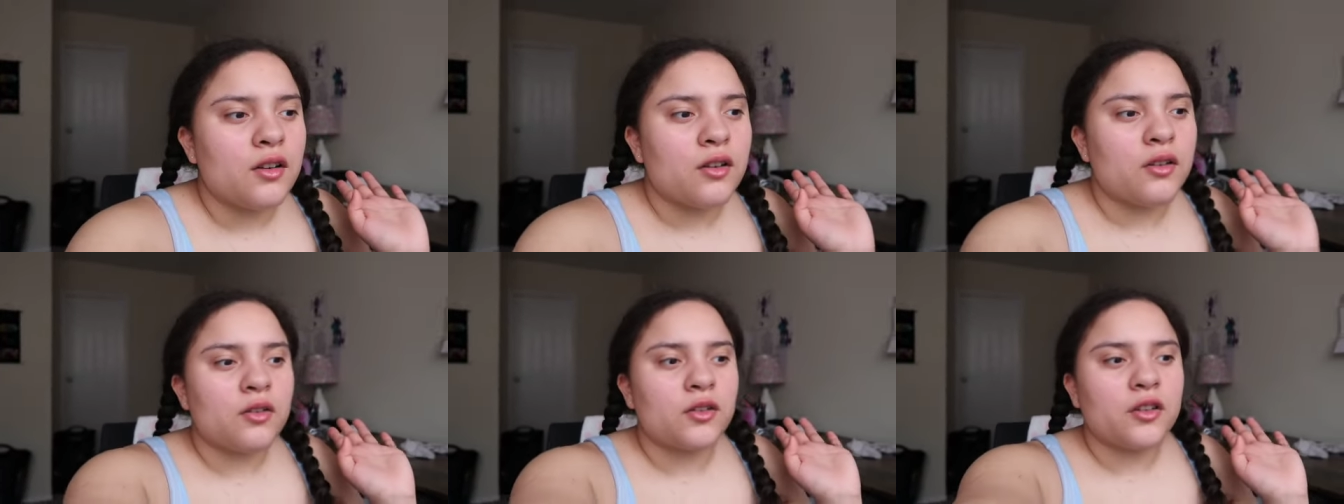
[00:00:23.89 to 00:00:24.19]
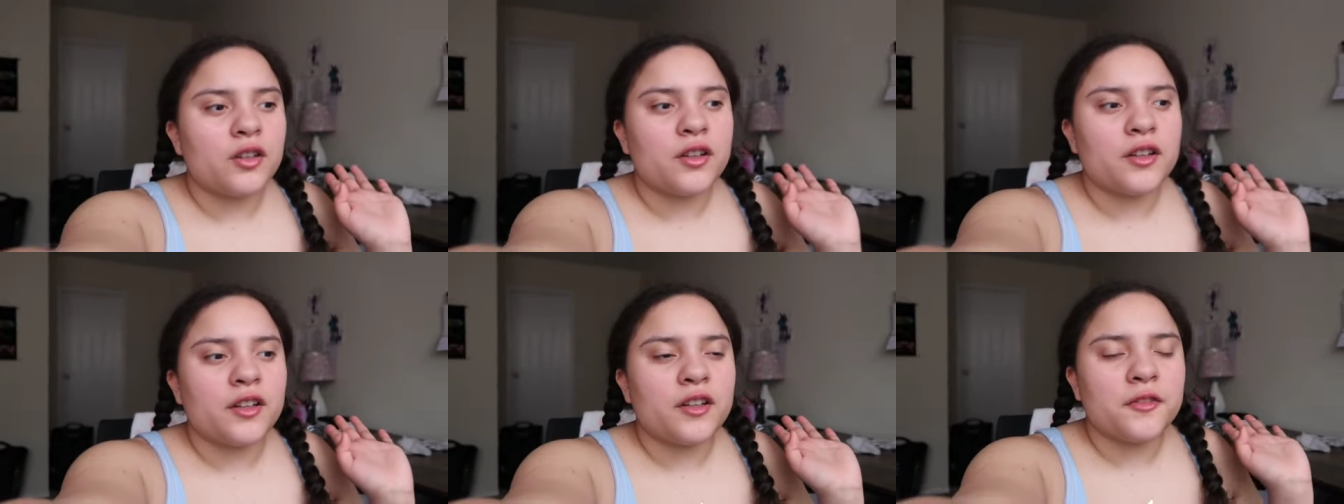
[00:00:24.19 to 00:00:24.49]

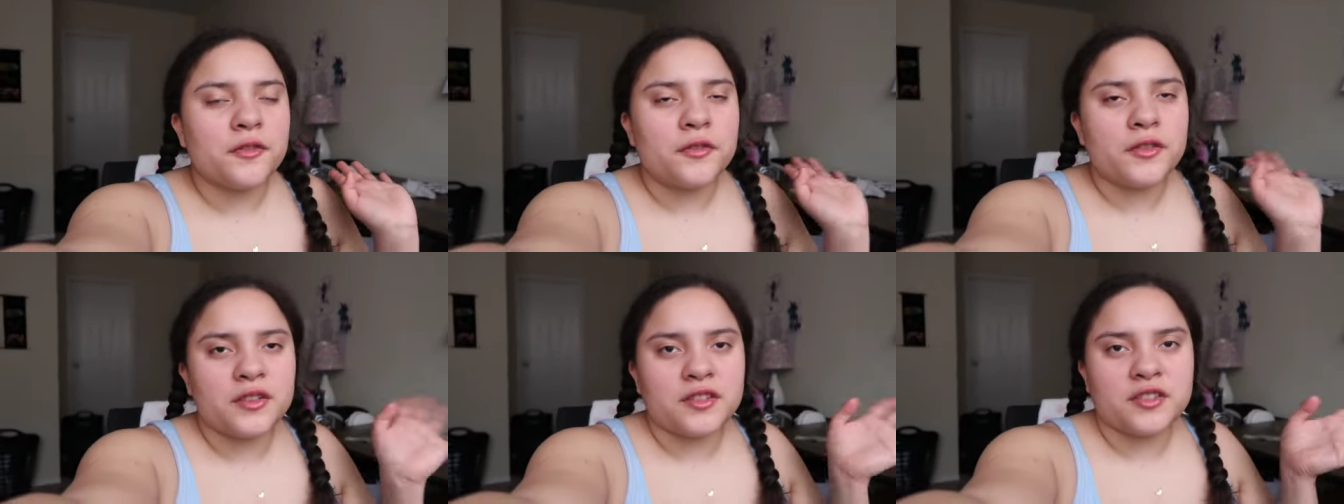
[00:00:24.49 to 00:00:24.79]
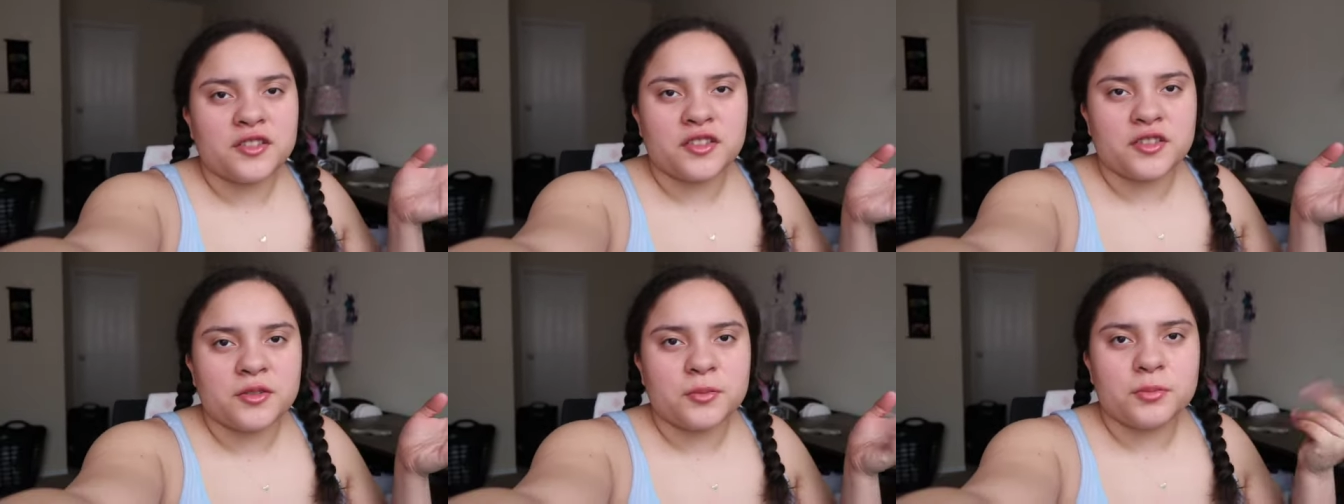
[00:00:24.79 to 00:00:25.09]
or if
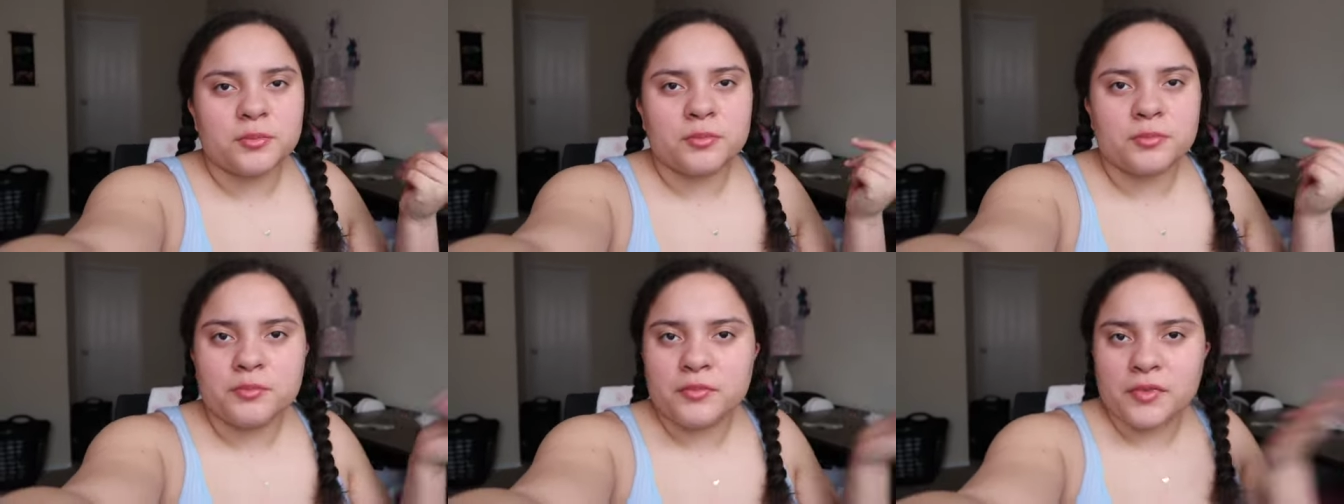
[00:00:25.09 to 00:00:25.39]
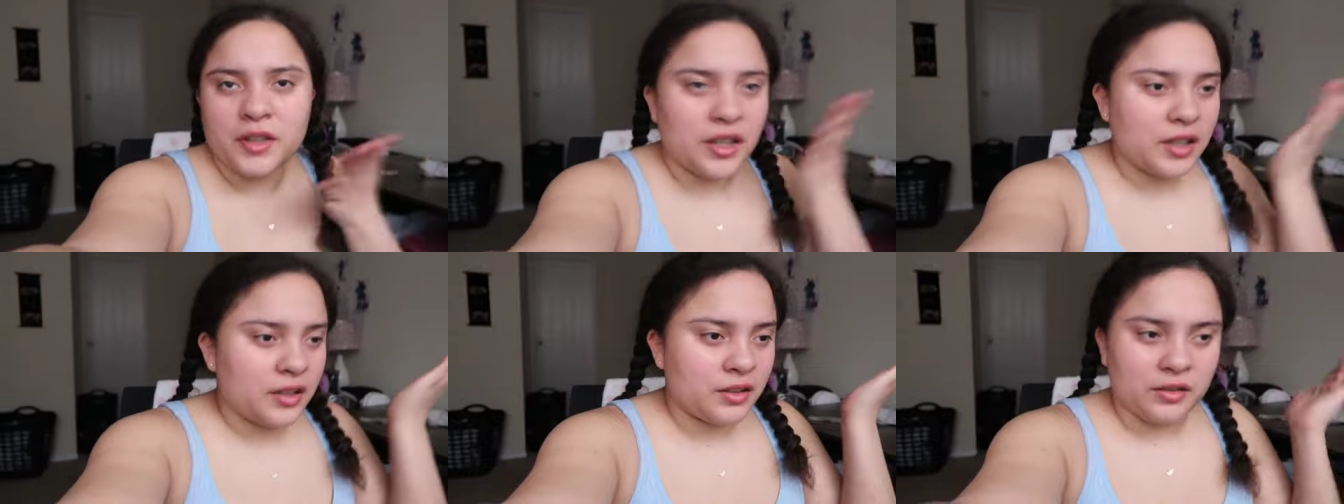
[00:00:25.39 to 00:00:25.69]
it's just
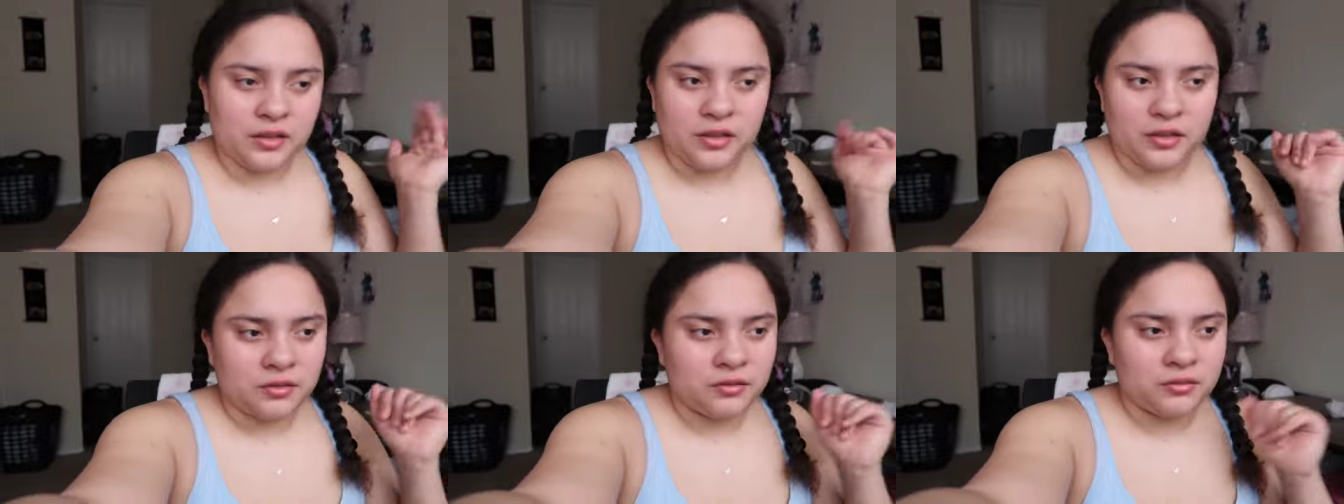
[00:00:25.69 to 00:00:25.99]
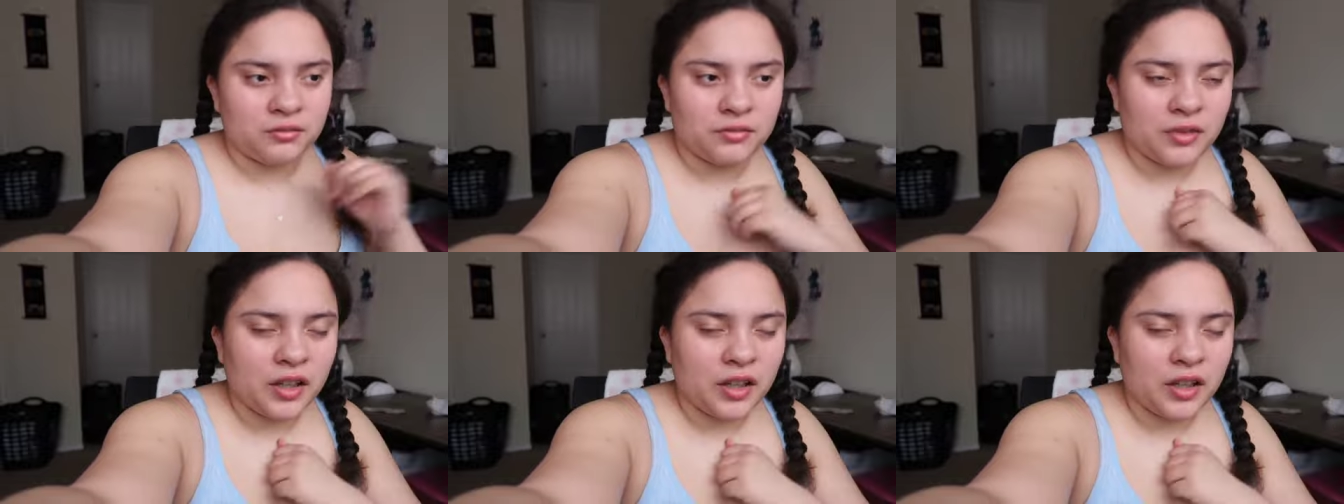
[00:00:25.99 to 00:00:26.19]
i don't know